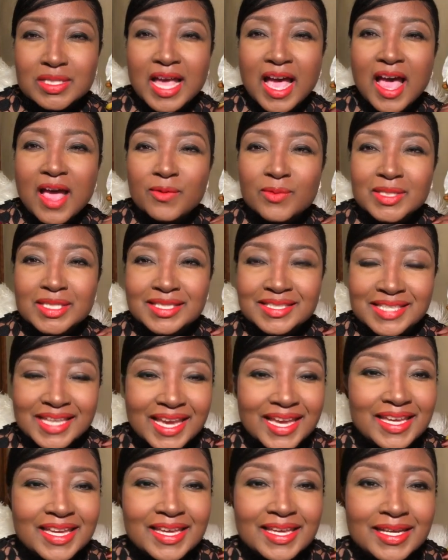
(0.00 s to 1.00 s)
I would say,
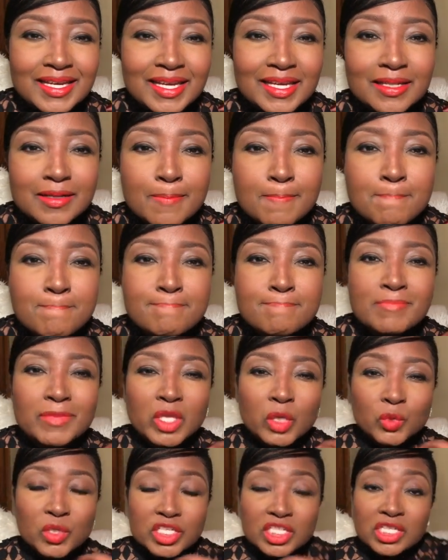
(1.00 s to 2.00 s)
in it,
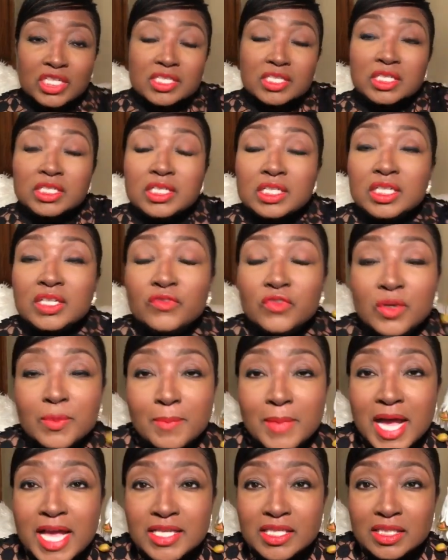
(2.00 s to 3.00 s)
which is good for
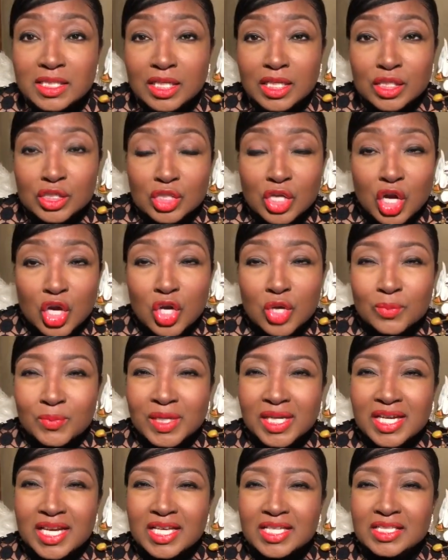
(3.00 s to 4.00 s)
my skin tone
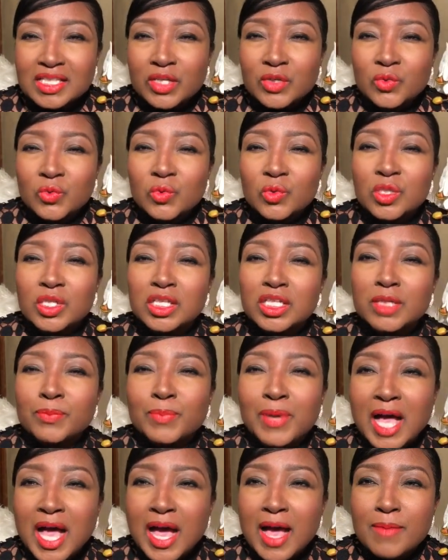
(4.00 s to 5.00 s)
because it really
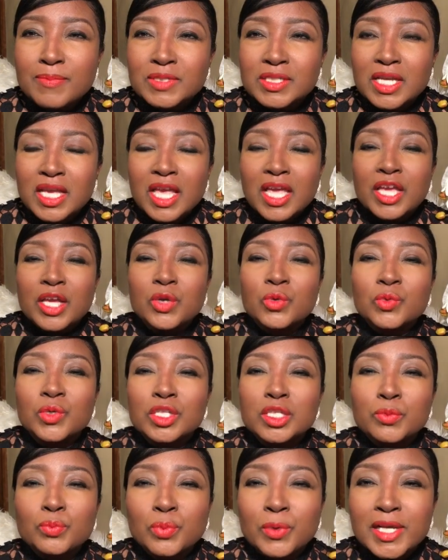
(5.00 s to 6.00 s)
pops, it
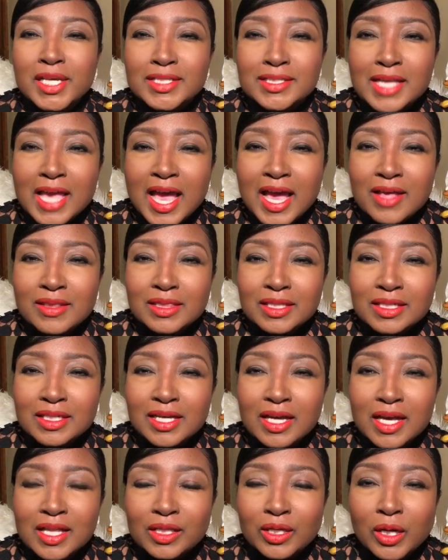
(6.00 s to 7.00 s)
really brings out the
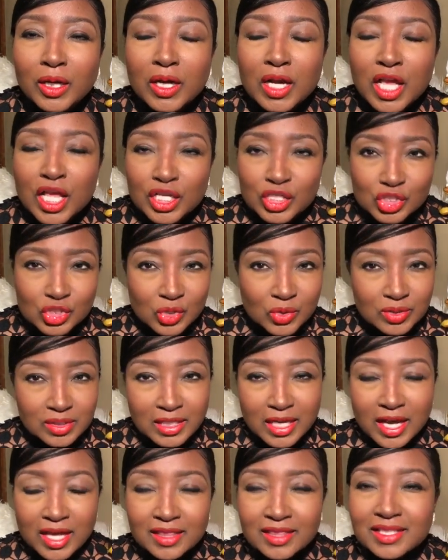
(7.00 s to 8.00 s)
color. So
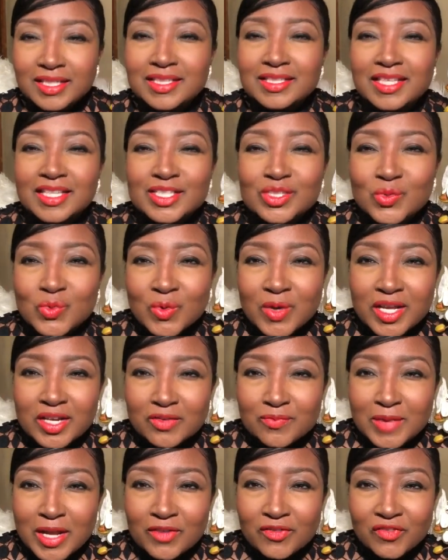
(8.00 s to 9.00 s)
yeah, this is one of
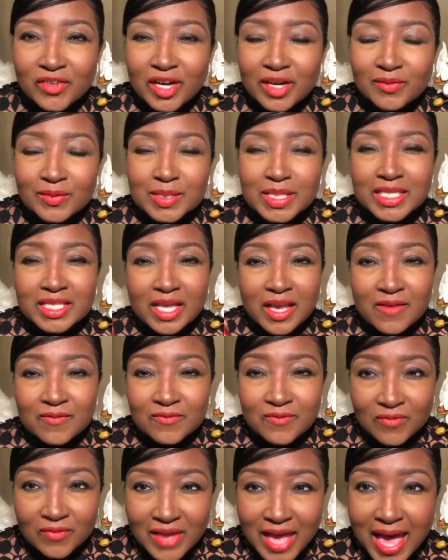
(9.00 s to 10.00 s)
my favorites. In
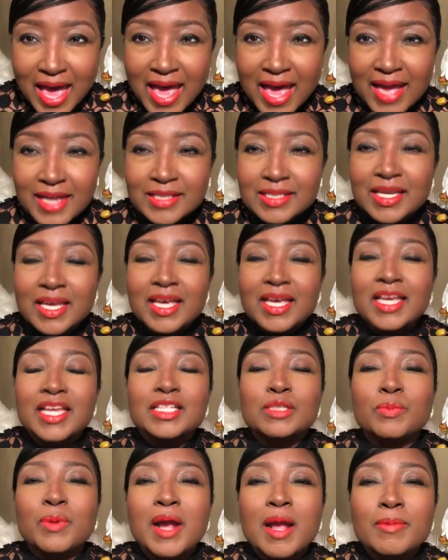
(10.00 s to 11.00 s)
fact, it's
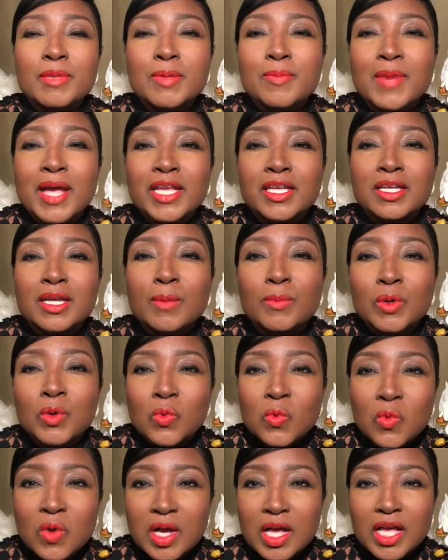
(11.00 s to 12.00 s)
probably my
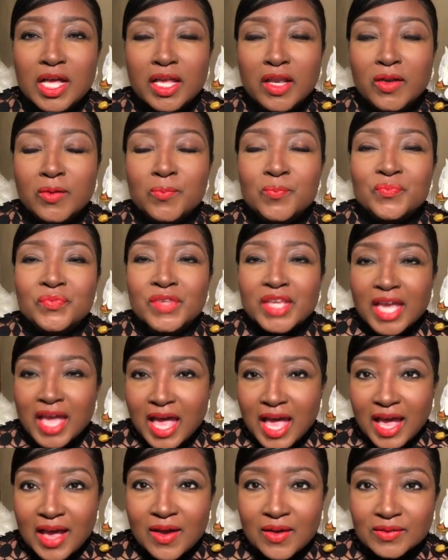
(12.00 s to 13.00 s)
#1
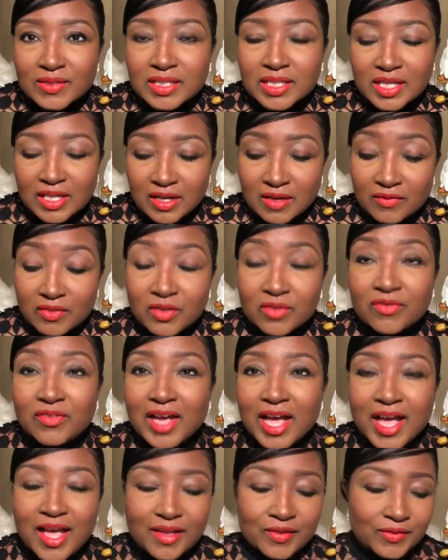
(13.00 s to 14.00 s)
out of the 5.